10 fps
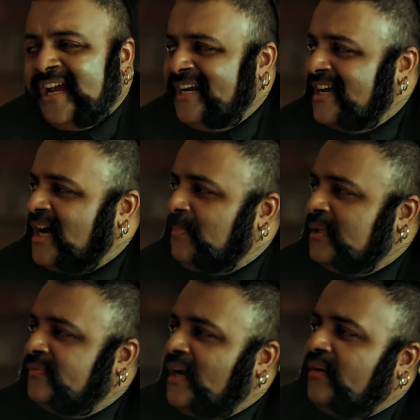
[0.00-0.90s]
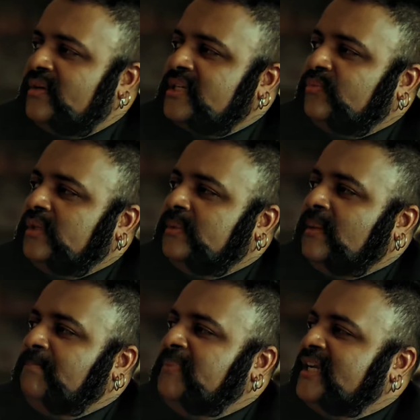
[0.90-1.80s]
In a couple of hours, it will be
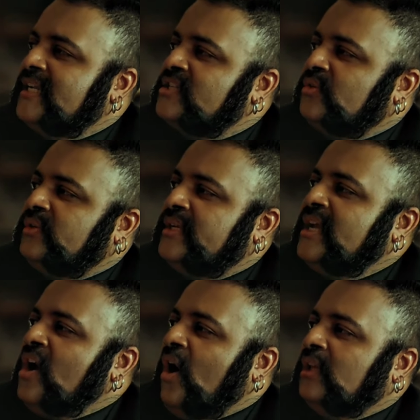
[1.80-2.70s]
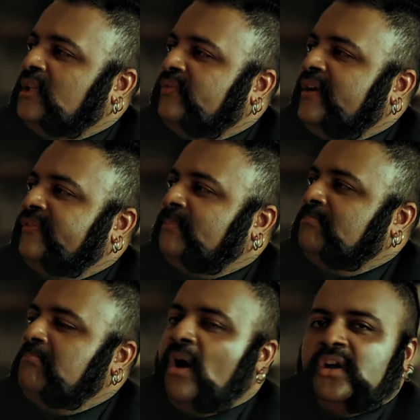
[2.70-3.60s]
the biggest story all the way
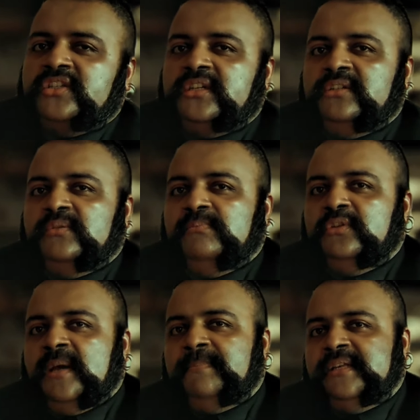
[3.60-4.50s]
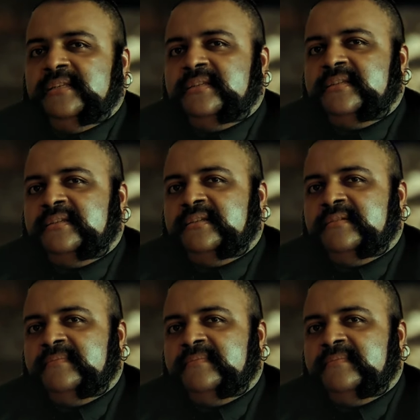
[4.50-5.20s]
from Boston to Budapest.